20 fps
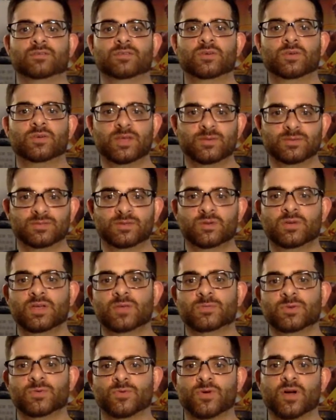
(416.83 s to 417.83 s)
Don't
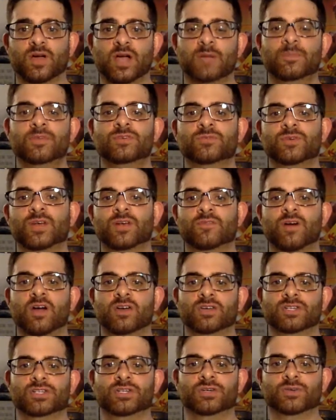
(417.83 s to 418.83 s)
get me wrong. I've been to Ring of
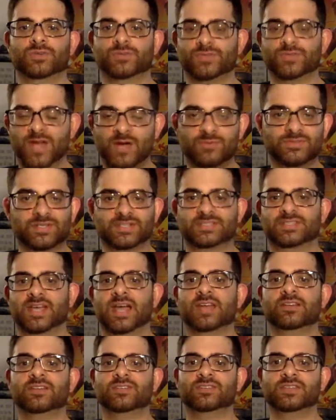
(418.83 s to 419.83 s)
Honor shows, and I was
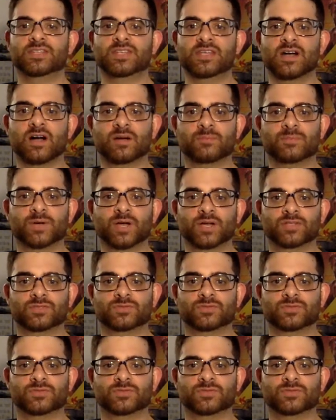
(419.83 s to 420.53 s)
excited to see the Young Bucks